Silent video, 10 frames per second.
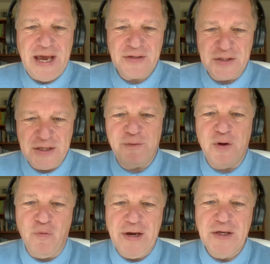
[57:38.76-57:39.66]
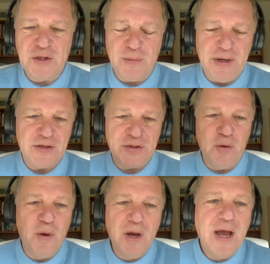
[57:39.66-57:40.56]
Has a different ring to it
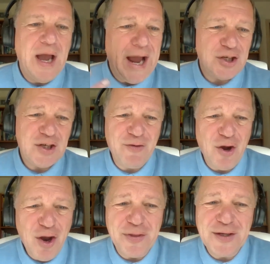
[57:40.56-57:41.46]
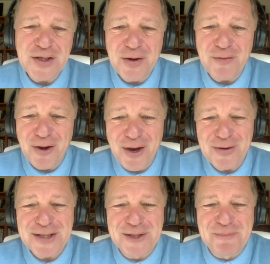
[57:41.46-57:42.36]
to, actually, I've got nothing to do. I've got
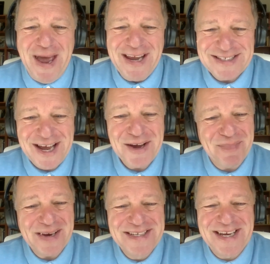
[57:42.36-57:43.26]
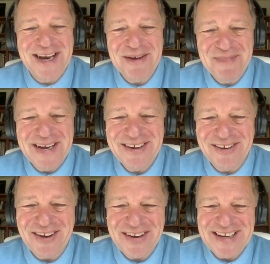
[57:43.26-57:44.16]
loads of spare time. Please, can I be
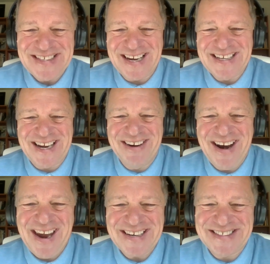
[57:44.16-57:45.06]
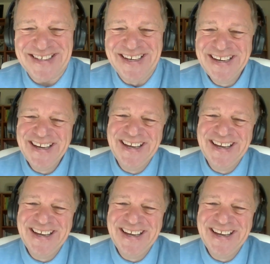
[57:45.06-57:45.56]
your non-exec director?